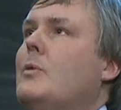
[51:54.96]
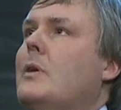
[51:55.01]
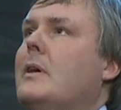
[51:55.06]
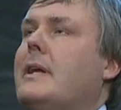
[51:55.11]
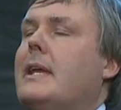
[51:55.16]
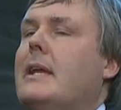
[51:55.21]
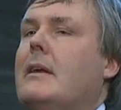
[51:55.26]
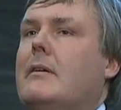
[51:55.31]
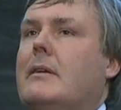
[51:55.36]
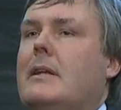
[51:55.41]

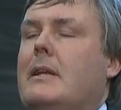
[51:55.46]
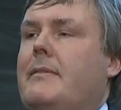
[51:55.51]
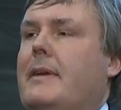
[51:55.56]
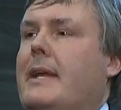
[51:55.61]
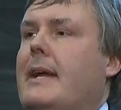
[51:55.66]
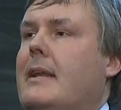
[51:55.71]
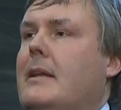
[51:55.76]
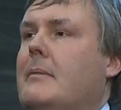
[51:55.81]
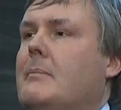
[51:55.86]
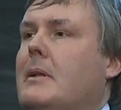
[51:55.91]
working on
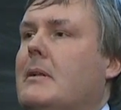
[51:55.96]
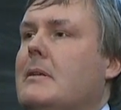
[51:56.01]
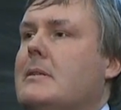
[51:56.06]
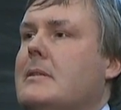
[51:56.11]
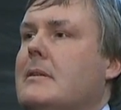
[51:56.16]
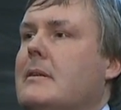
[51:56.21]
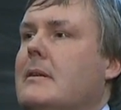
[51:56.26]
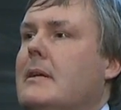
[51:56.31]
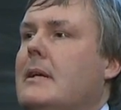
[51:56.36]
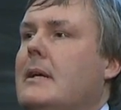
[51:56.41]
living
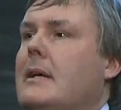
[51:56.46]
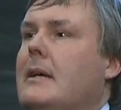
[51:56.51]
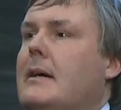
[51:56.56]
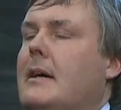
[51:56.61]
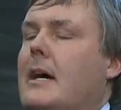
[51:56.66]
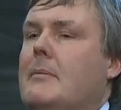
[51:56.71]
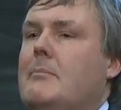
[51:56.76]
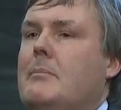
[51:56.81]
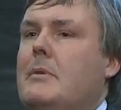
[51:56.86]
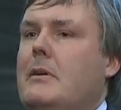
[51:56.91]
animals
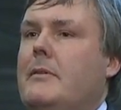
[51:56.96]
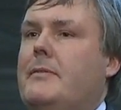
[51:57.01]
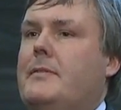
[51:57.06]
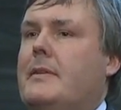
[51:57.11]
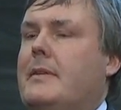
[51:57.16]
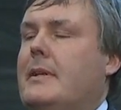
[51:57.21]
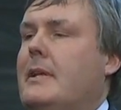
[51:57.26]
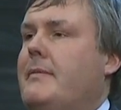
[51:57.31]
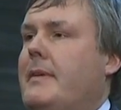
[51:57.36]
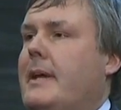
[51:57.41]
and move
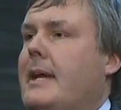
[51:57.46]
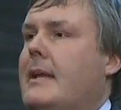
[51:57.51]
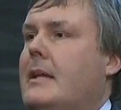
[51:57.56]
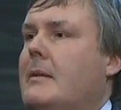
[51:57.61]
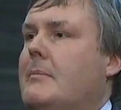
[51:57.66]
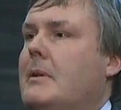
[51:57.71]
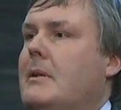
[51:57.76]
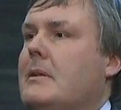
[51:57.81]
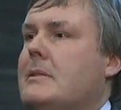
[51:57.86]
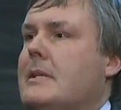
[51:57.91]
to the living
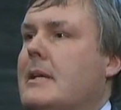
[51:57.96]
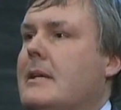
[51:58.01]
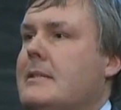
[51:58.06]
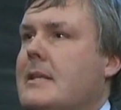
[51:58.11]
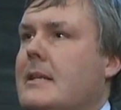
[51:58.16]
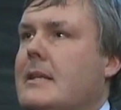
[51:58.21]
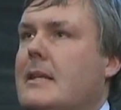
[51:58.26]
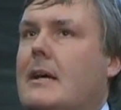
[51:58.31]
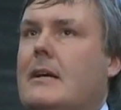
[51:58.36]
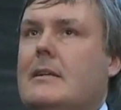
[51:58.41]
animals as
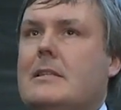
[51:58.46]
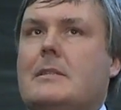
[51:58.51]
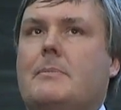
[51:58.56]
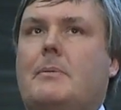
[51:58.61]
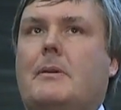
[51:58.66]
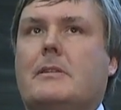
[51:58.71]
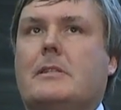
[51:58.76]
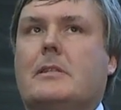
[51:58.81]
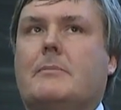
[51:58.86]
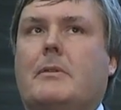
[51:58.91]
the last
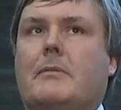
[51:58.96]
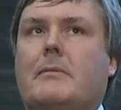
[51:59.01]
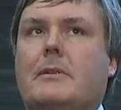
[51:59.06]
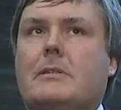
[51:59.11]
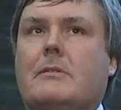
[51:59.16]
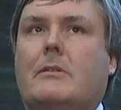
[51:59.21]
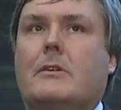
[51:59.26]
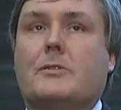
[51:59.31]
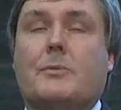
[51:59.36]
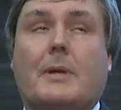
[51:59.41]
possible
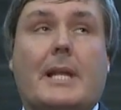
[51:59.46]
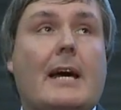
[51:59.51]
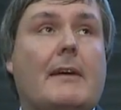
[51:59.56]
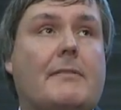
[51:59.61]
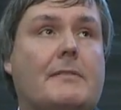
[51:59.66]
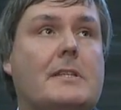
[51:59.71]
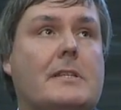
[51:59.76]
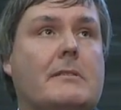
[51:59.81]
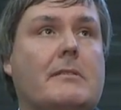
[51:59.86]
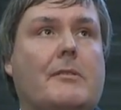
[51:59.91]
resort. We'll
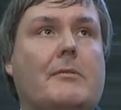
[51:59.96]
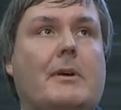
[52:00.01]
have to do it